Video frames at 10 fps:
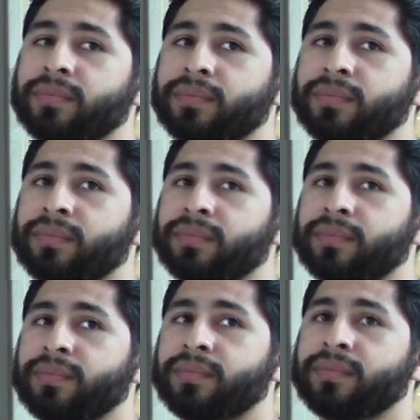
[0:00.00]

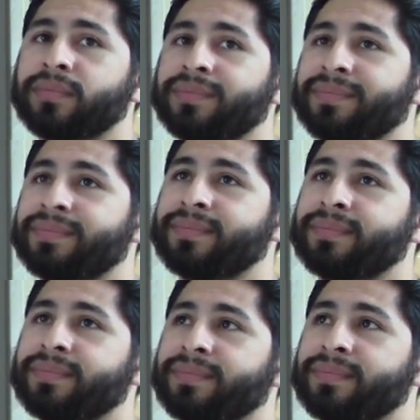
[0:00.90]

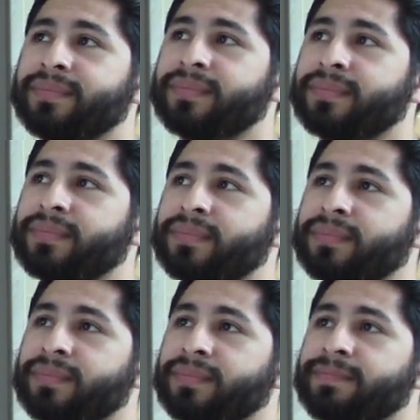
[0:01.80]

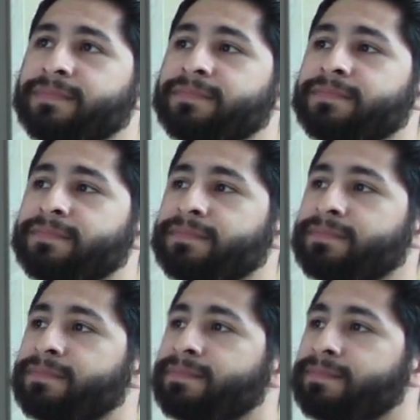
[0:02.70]

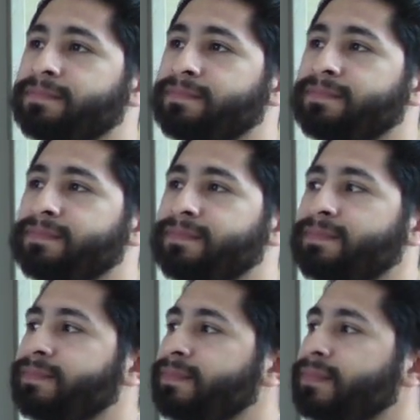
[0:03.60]

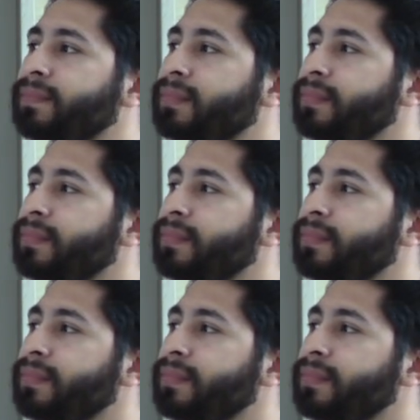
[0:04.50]
(not speaking)